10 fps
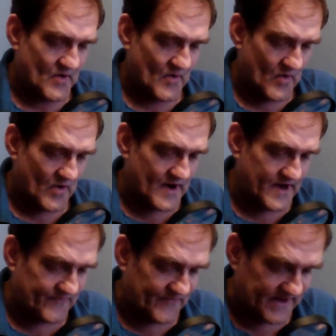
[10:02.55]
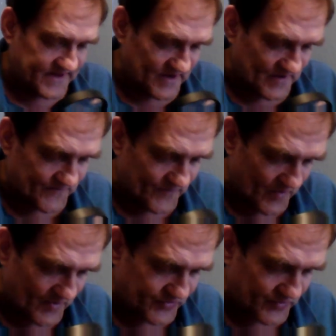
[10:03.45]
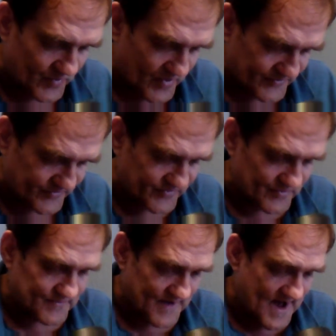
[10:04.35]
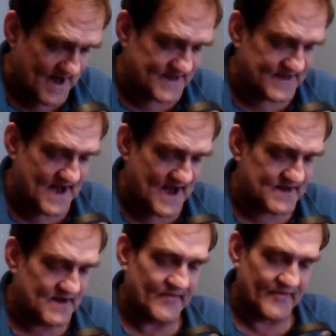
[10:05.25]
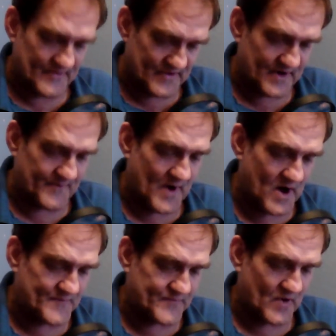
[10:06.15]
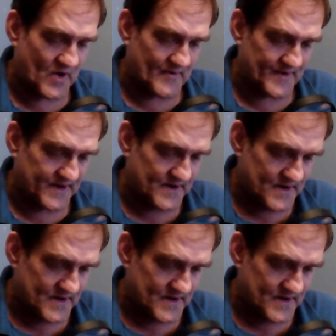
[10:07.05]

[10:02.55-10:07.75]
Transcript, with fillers: or if they can afford two horses to ride that, they're in a powerful hurry.